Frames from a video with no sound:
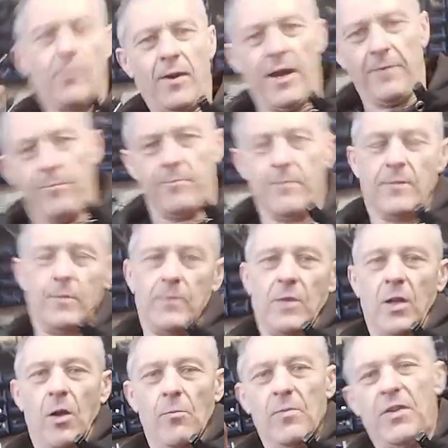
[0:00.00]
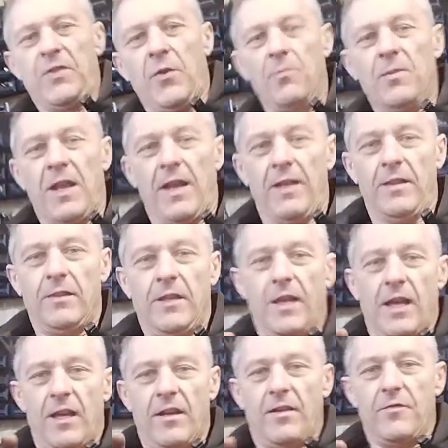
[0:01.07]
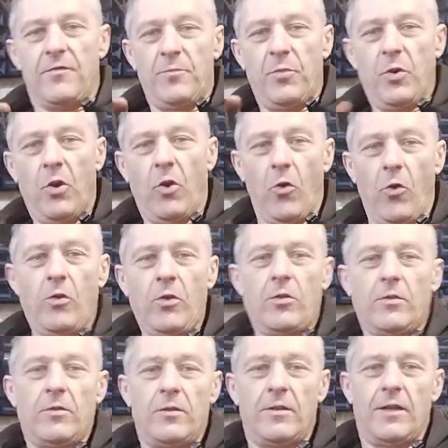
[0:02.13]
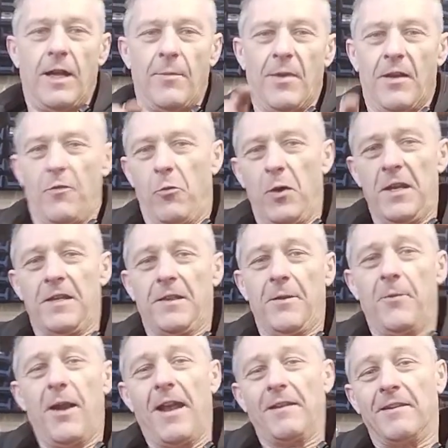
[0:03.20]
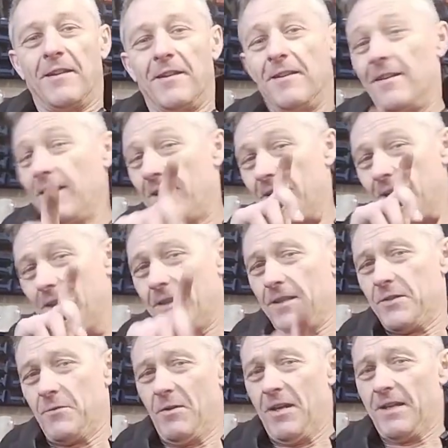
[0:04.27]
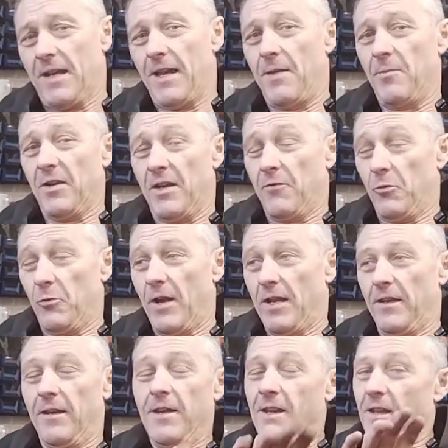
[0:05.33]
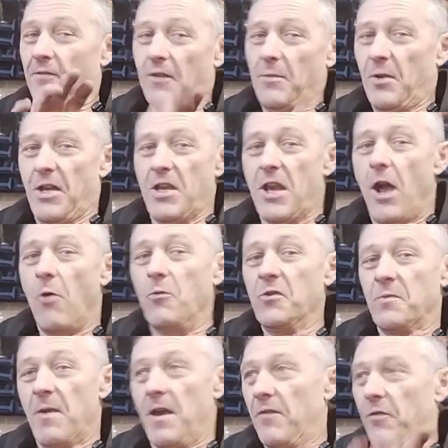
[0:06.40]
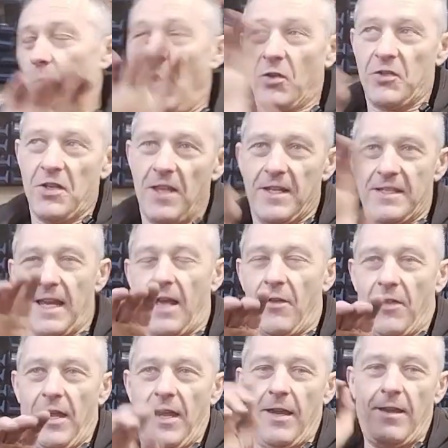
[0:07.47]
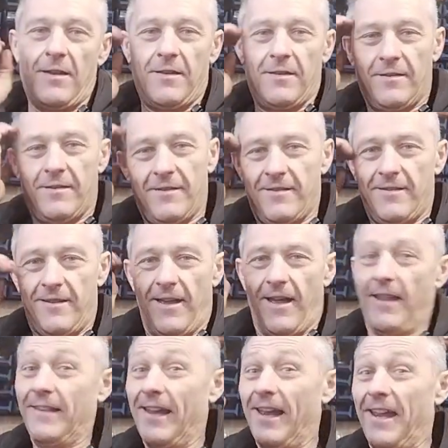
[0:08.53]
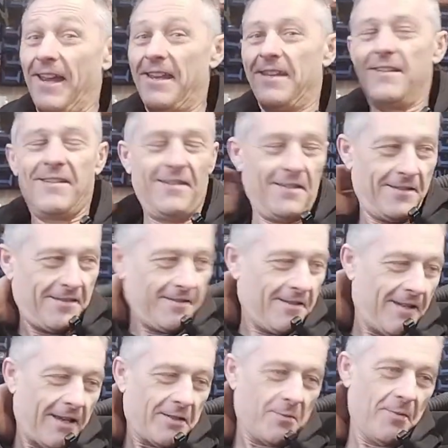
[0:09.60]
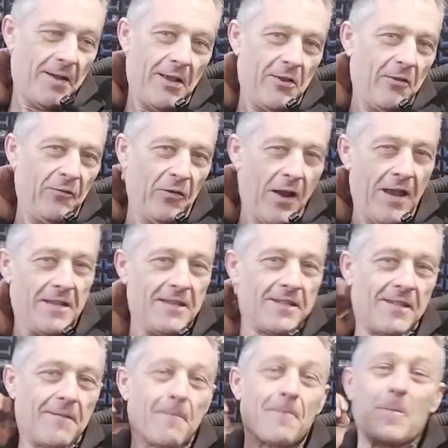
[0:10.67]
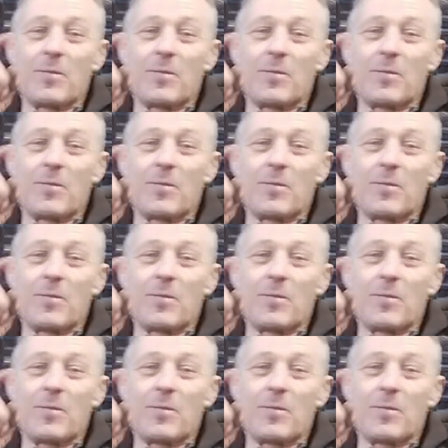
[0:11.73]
Right. On my thumbnail, I've put, I'm going to have a weekly rant. And this week, I am going to have a rant. If anybody knows me, if you're watching this out there, hi Lee, that's one of my other friends,